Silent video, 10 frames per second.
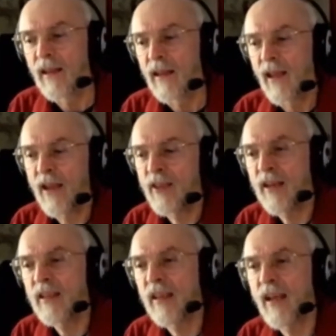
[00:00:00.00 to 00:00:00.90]
I think
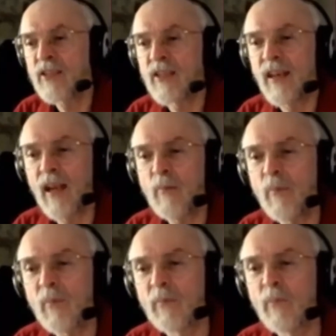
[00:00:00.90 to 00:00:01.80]
the SCA
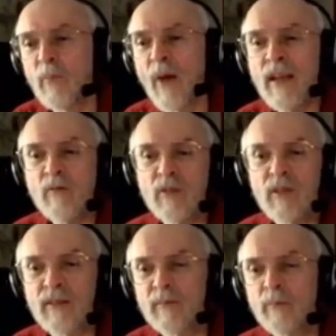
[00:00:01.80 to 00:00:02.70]
might
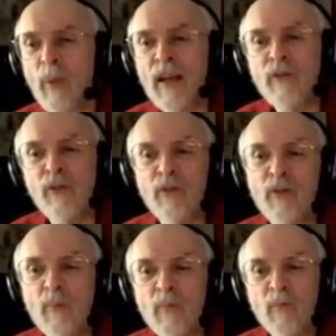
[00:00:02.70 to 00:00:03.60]
benefit
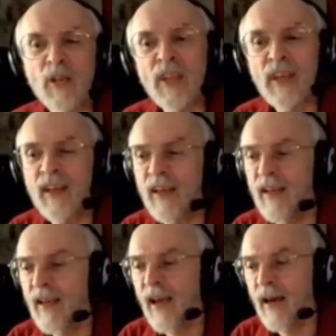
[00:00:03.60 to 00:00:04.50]
from
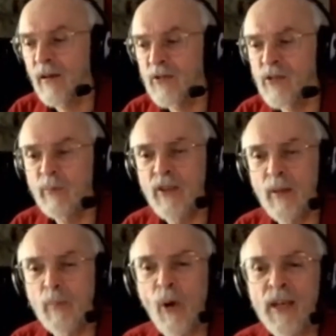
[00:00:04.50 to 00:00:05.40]
rethinking how some of
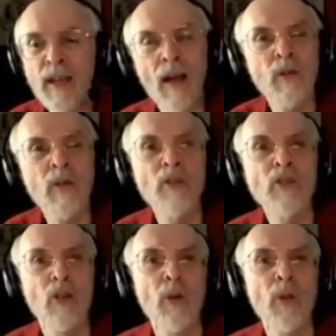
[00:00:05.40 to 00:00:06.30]
the point counters
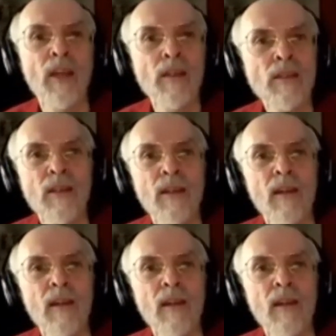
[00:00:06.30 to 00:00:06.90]
do things,